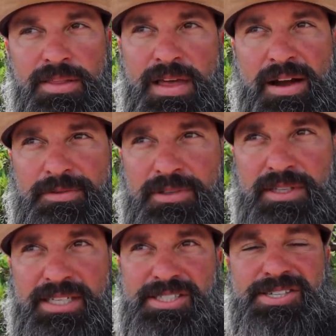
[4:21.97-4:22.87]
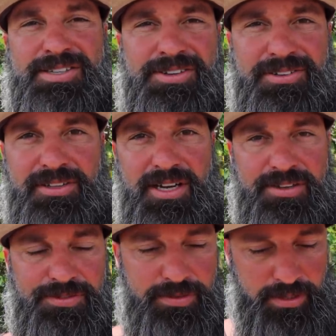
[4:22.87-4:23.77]
that relates to your
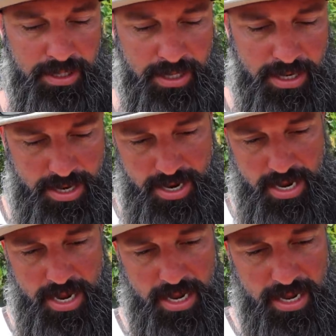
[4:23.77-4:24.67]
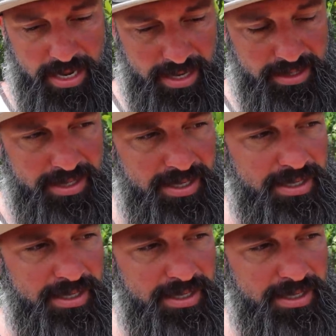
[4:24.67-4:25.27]
life. And